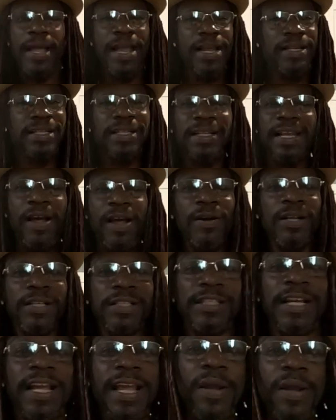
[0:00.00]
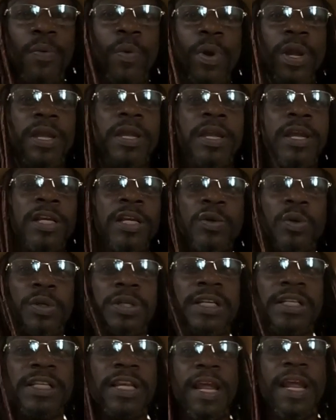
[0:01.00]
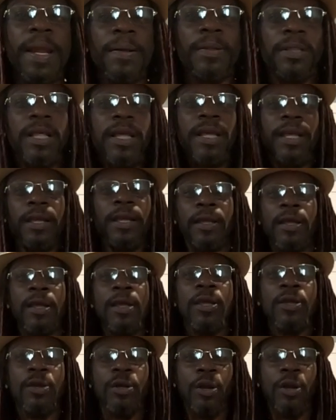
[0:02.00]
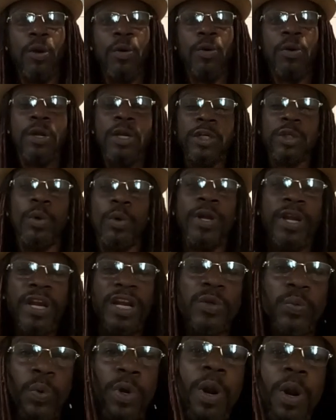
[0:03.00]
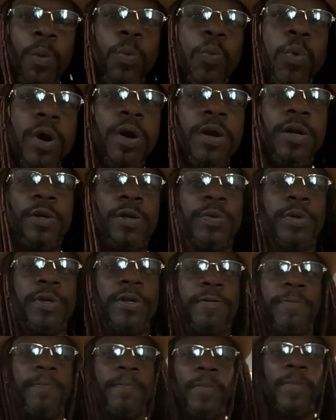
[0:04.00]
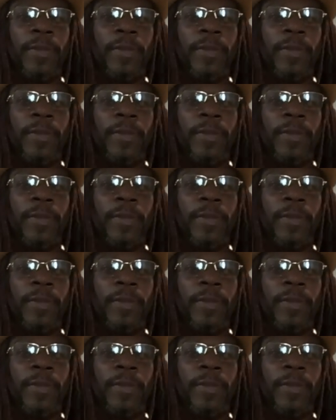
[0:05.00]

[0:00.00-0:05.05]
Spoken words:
Passed it down the same way. So it's the same thing, you know? So here's what I'm wondering.